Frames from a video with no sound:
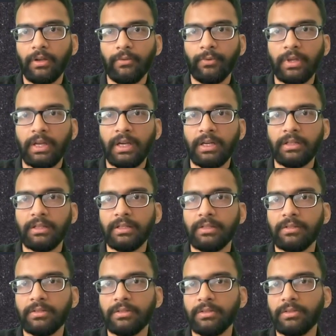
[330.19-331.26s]
we get
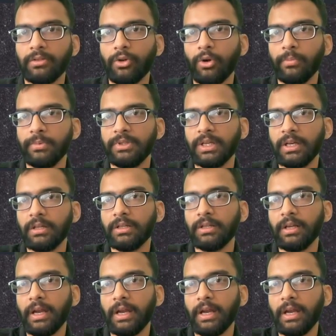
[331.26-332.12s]
this object